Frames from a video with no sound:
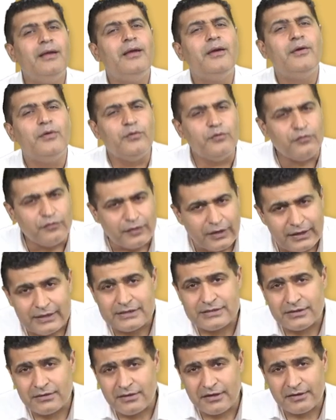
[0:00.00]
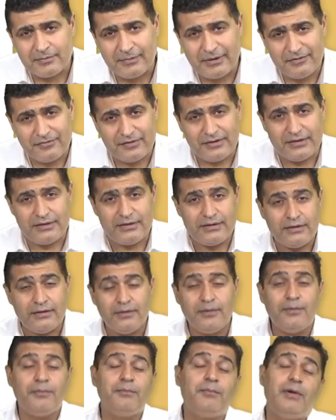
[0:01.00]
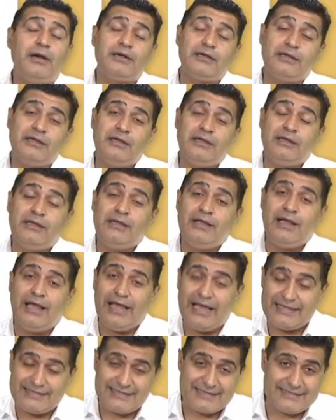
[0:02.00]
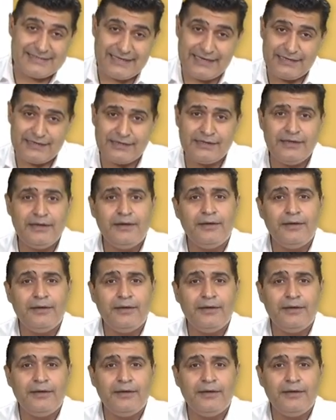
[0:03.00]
Very generic, my friend, but as I said,